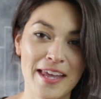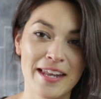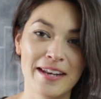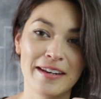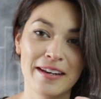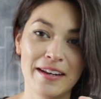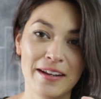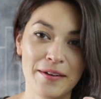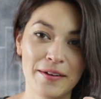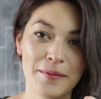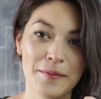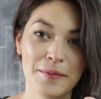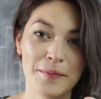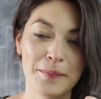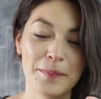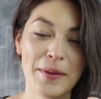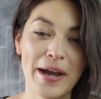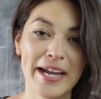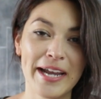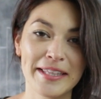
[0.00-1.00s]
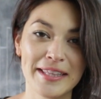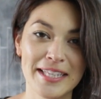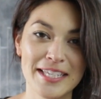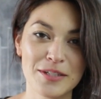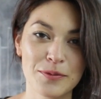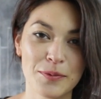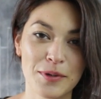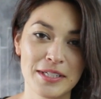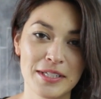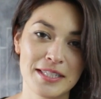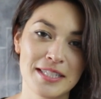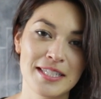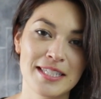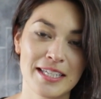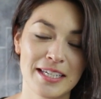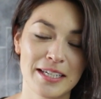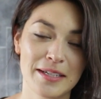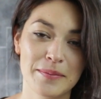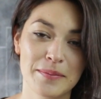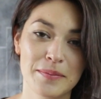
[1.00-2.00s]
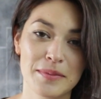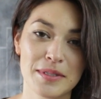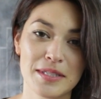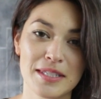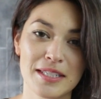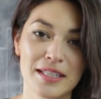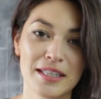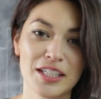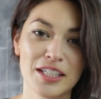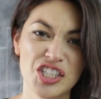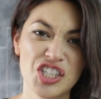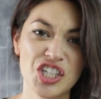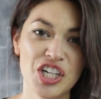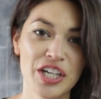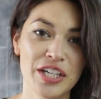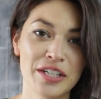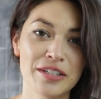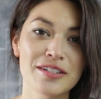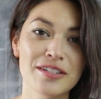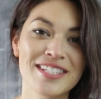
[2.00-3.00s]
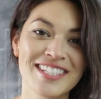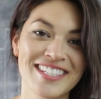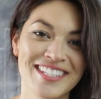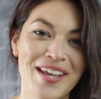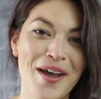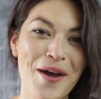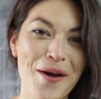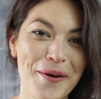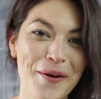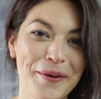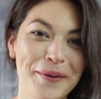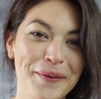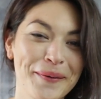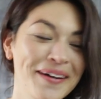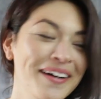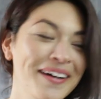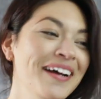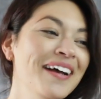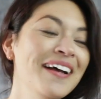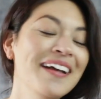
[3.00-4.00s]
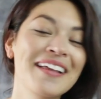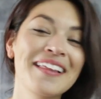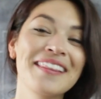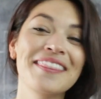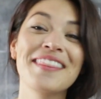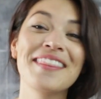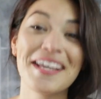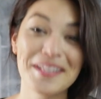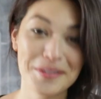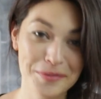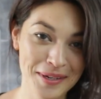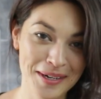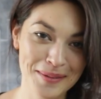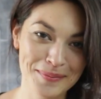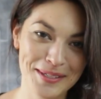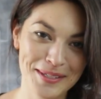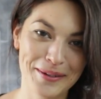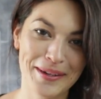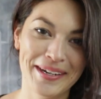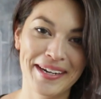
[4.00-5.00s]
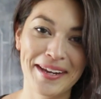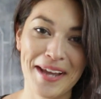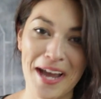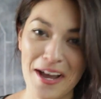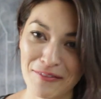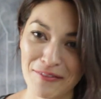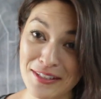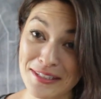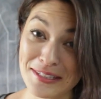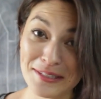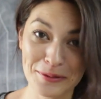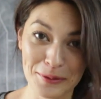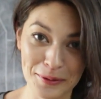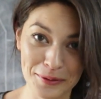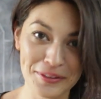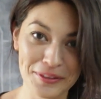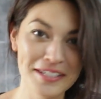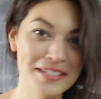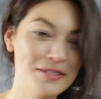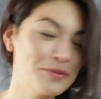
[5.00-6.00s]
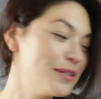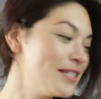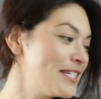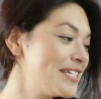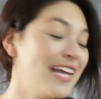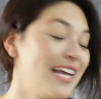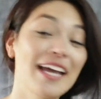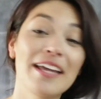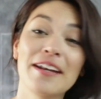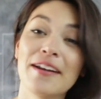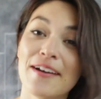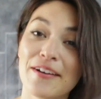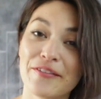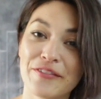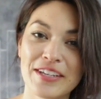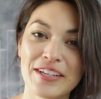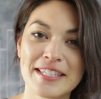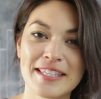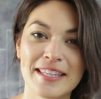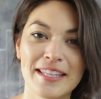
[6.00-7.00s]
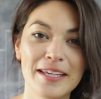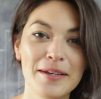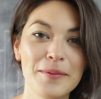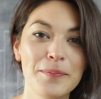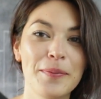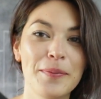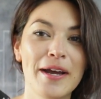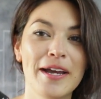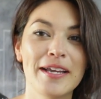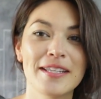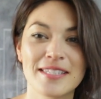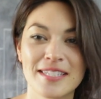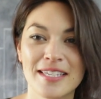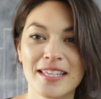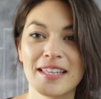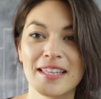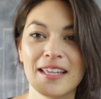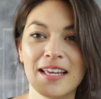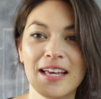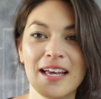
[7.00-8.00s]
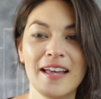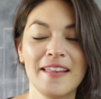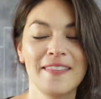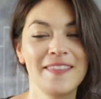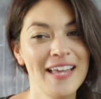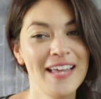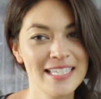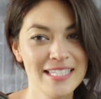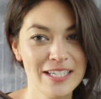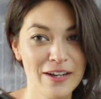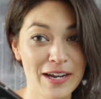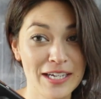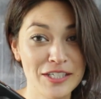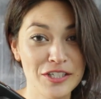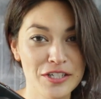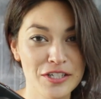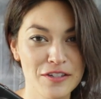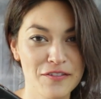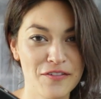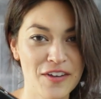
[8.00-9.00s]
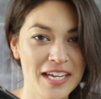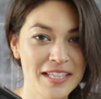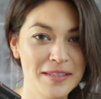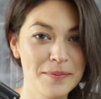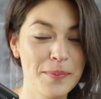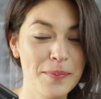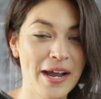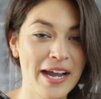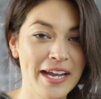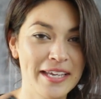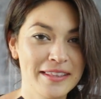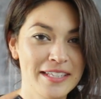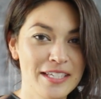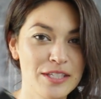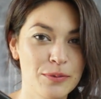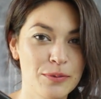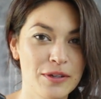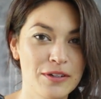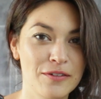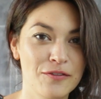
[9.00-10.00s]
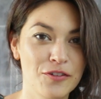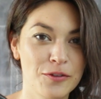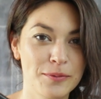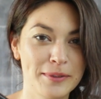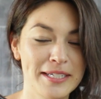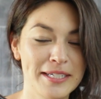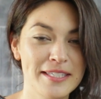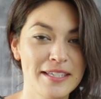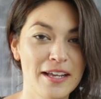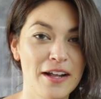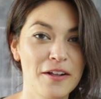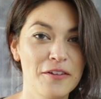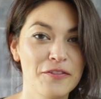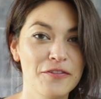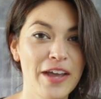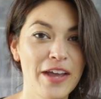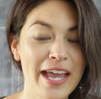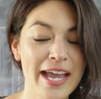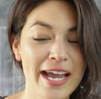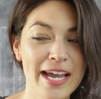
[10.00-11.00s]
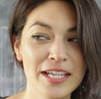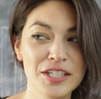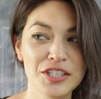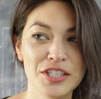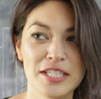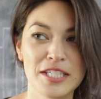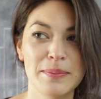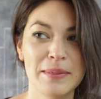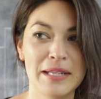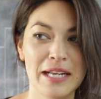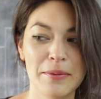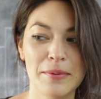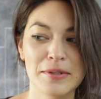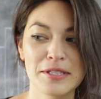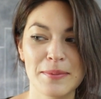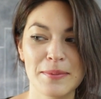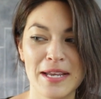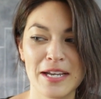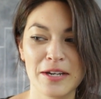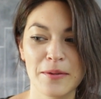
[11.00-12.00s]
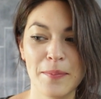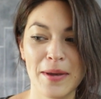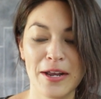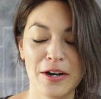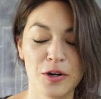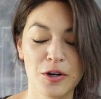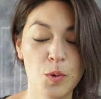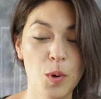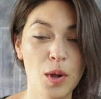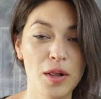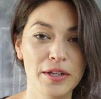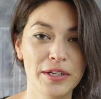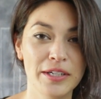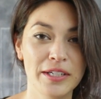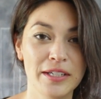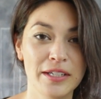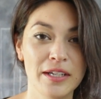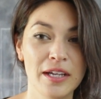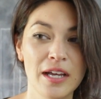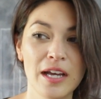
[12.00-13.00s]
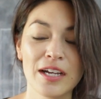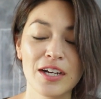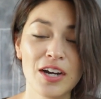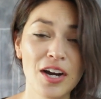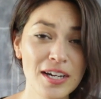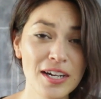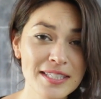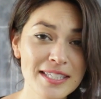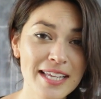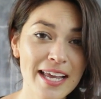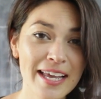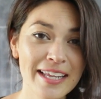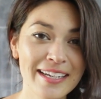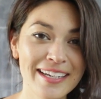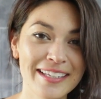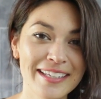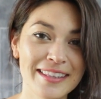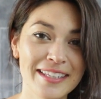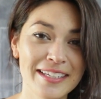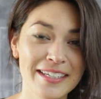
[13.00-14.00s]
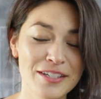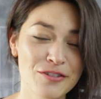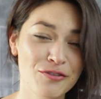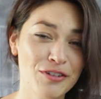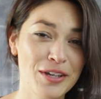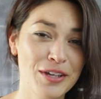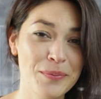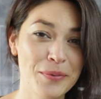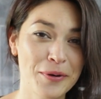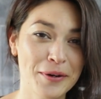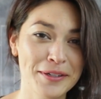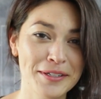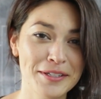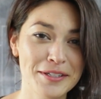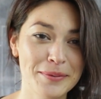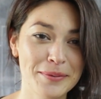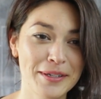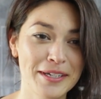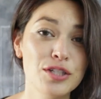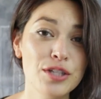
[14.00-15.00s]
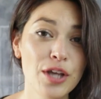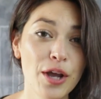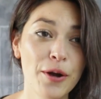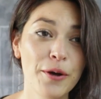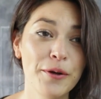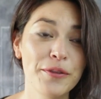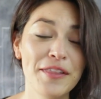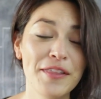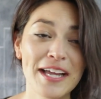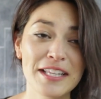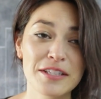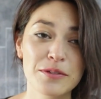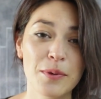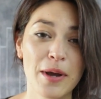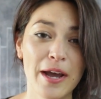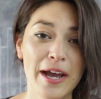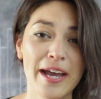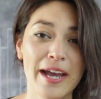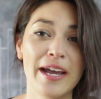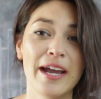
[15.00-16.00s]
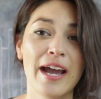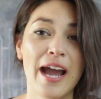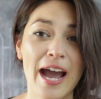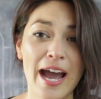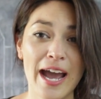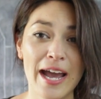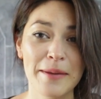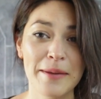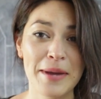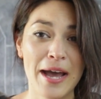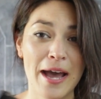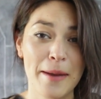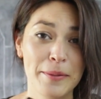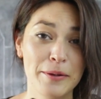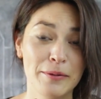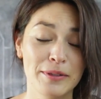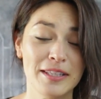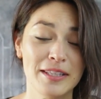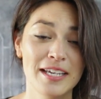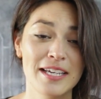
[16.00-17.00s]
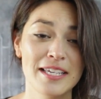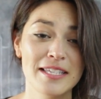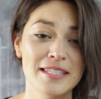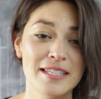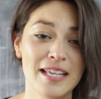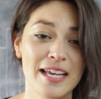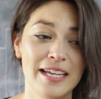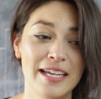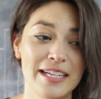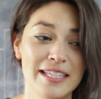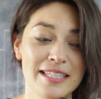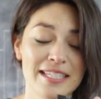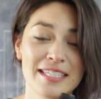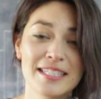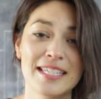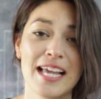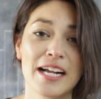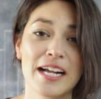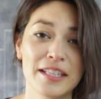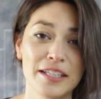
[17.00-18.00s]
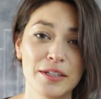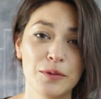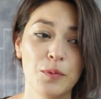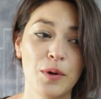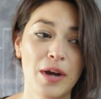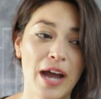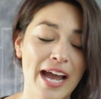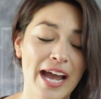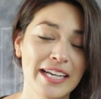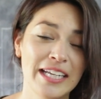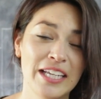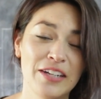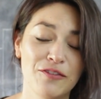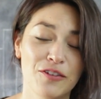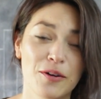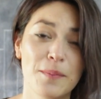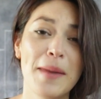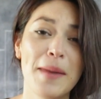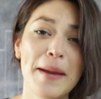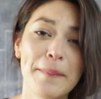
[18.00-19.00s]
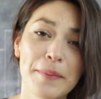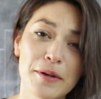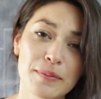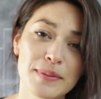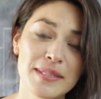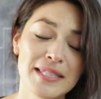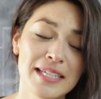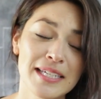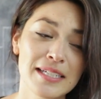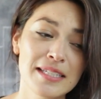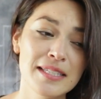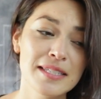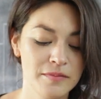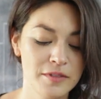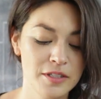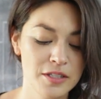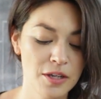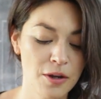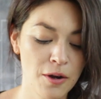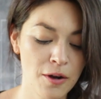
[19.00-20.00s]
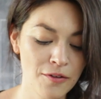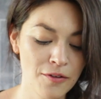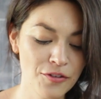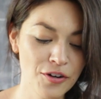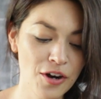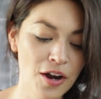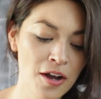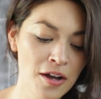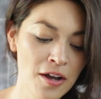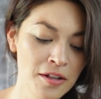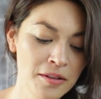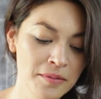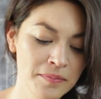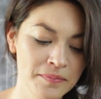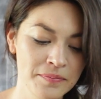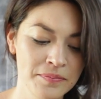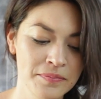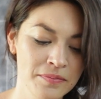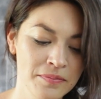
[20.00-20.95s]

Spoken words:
then buying this one seems legit. So that's what I'm doing. I haven't sold these ones yet, obviously, but that's how I justified buying this one for myself. And just being able to make better quality content, I think, is really important to me. So that's why I'm happy with this, and it's exactly what I need for my purposes. So overall,